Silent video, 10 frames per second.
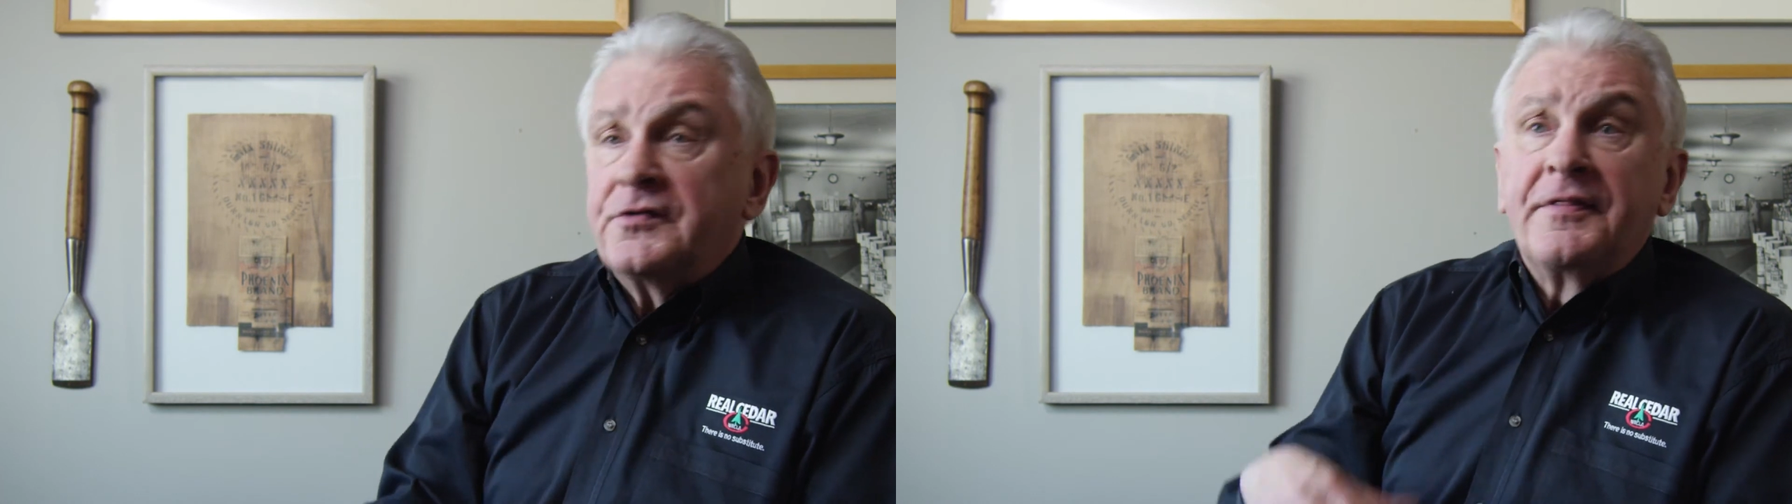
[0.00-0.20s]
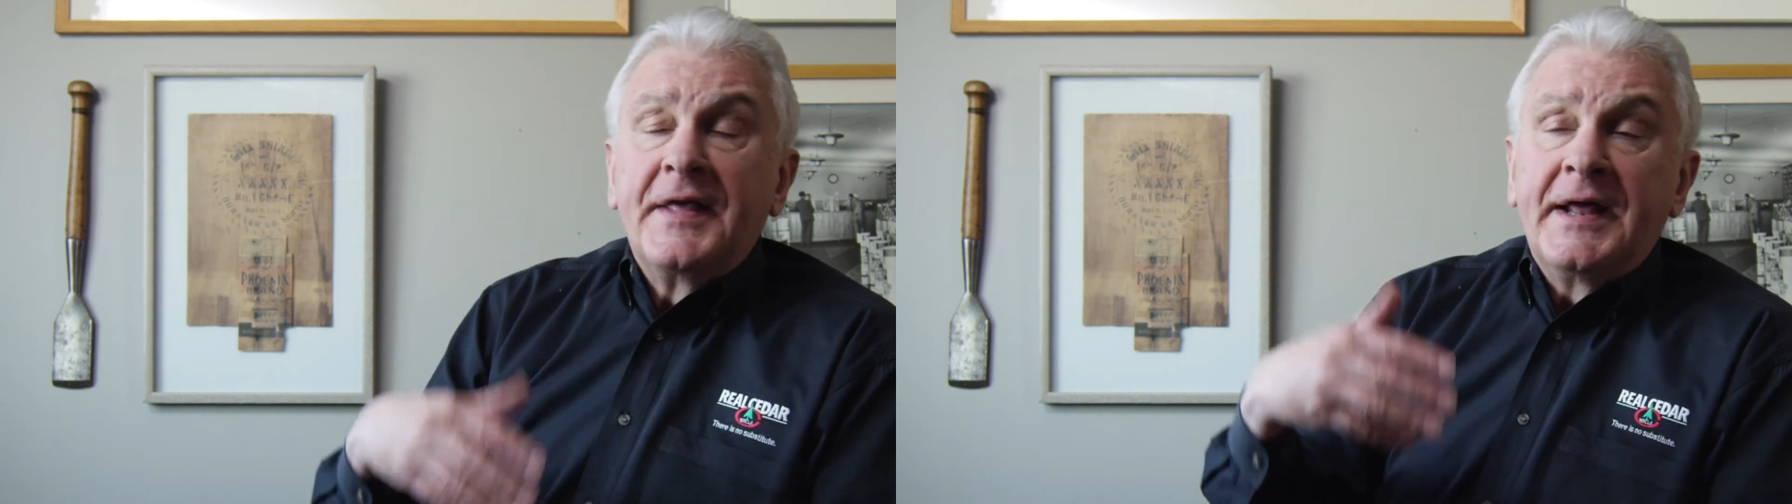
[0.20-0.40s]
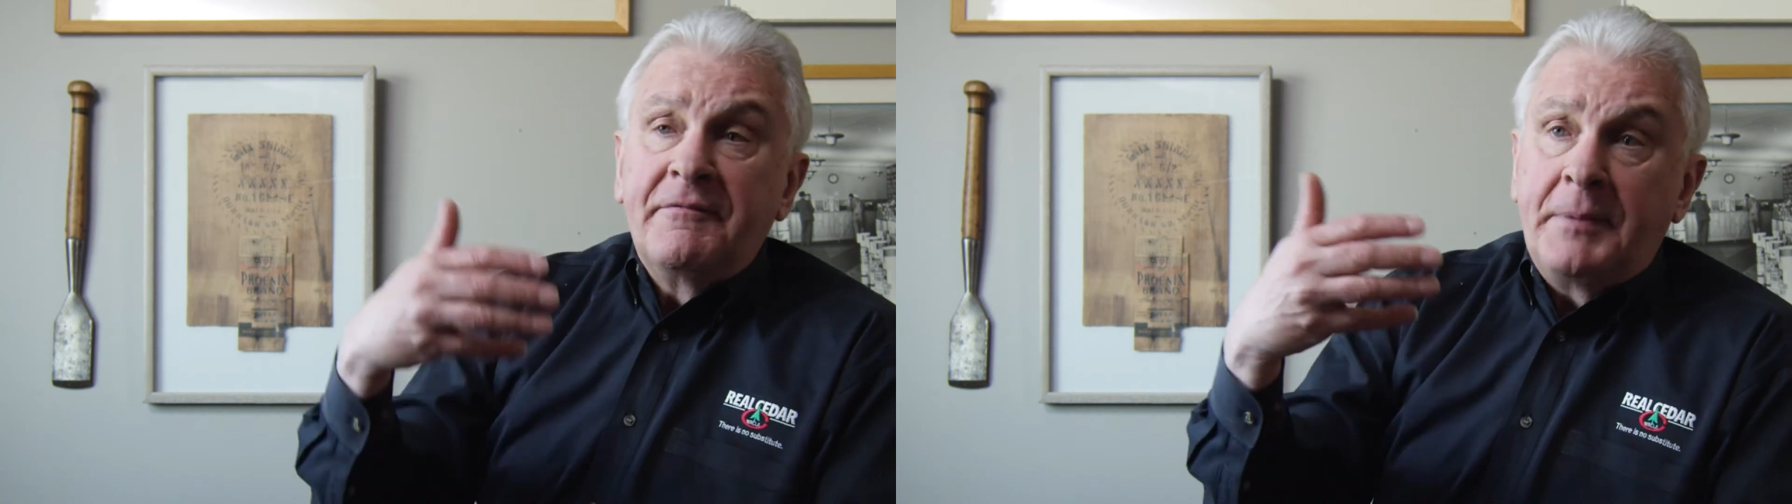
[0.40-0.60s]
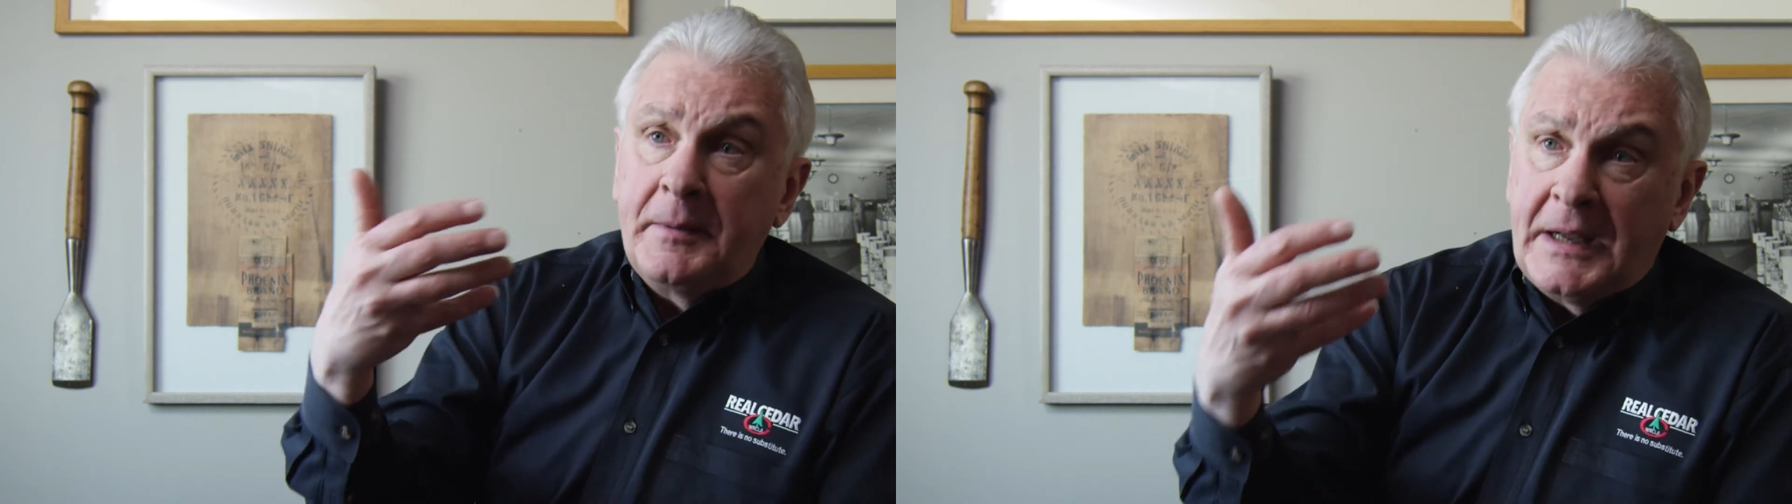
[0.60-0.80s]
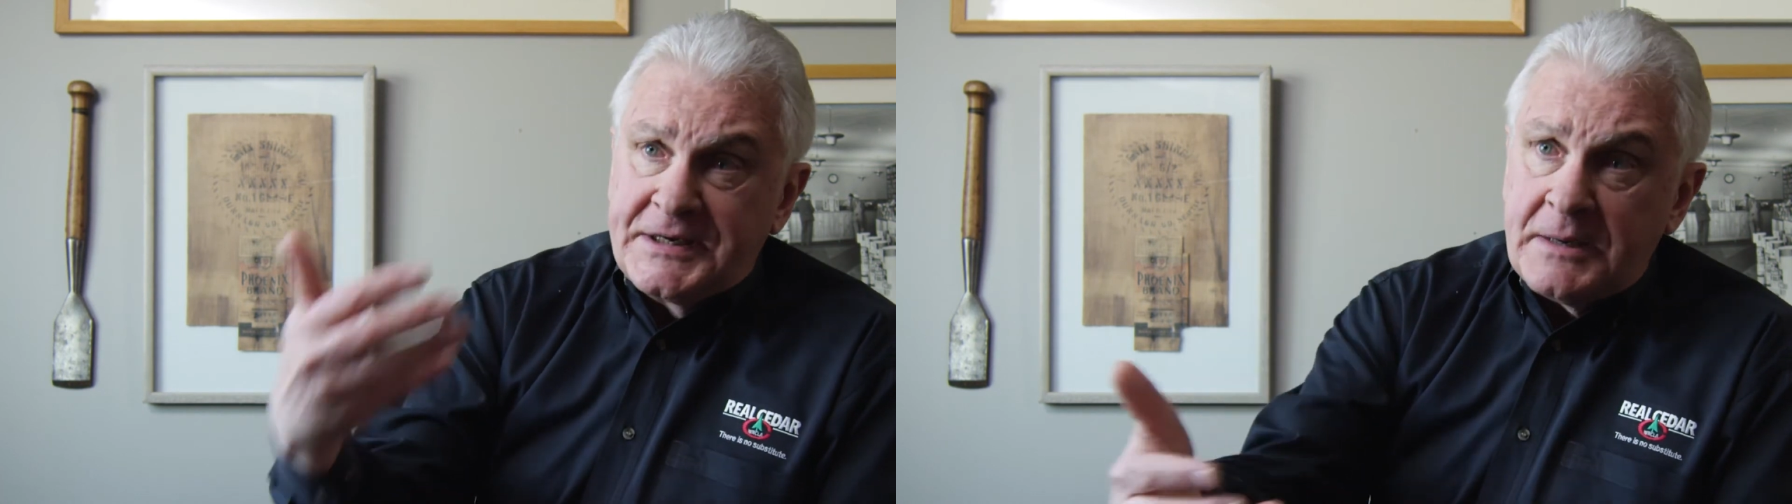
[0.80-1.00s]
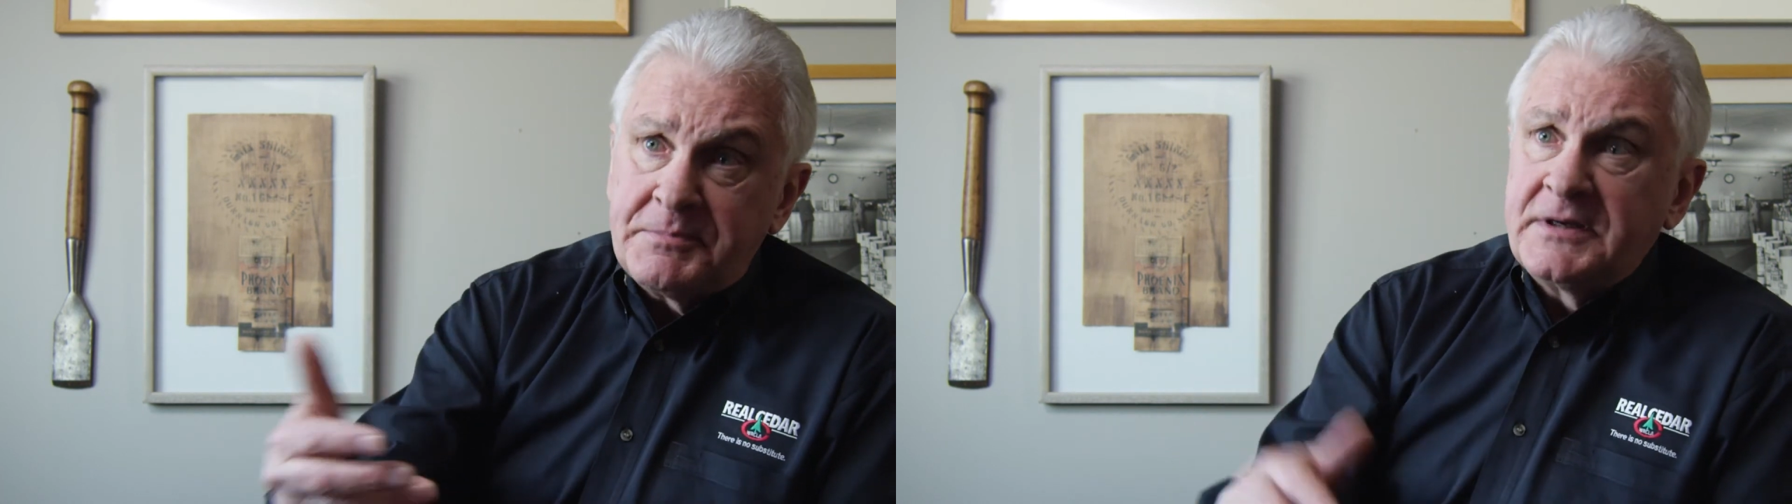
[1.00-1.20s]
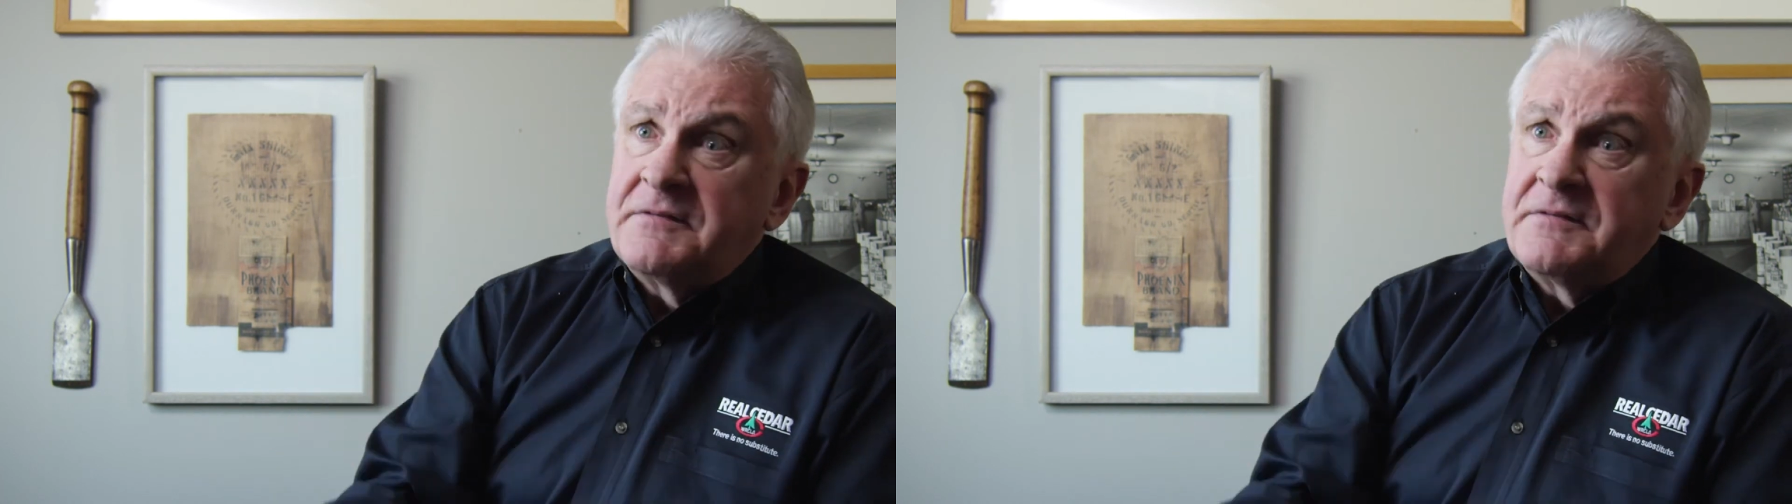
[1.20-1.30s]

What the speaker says: and then attempting